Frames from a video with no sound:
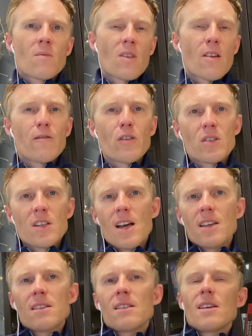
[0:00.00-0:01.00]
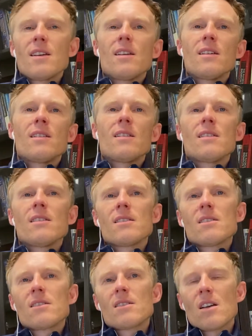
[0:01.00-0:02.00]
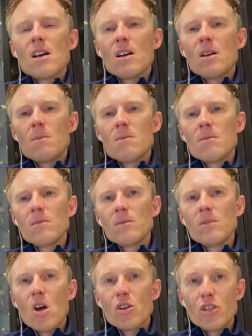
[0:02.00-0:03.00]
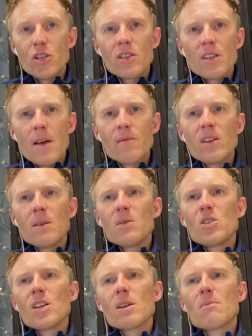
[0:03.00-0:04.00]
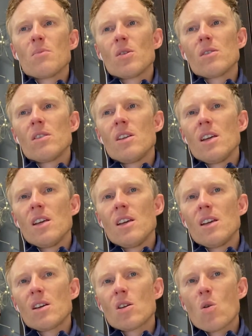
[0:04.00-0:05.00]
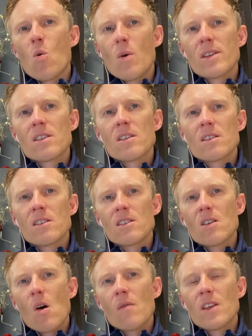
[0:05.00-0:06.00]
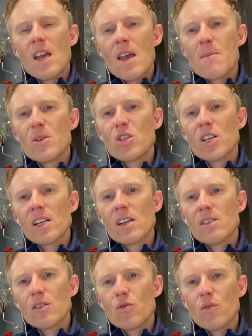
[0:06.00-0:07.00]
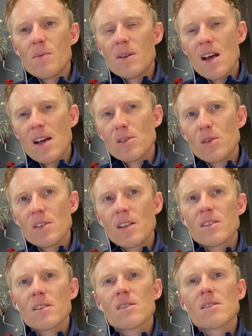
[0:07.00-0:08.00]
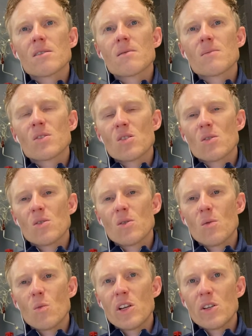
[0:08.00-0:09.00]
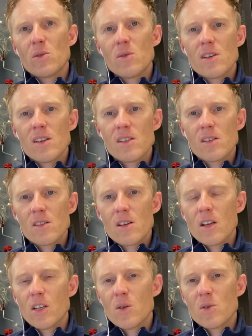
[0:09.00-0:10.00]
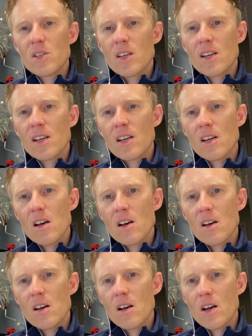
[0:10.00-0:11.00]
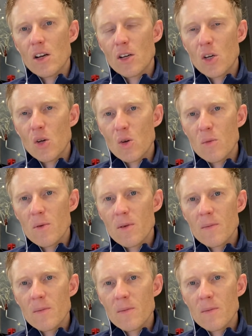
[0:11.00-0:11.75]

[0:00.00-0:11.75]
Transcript: First test is not just MV imaging, but the coincidence of the imaging and the treatment isocenters. So we do this using a cube.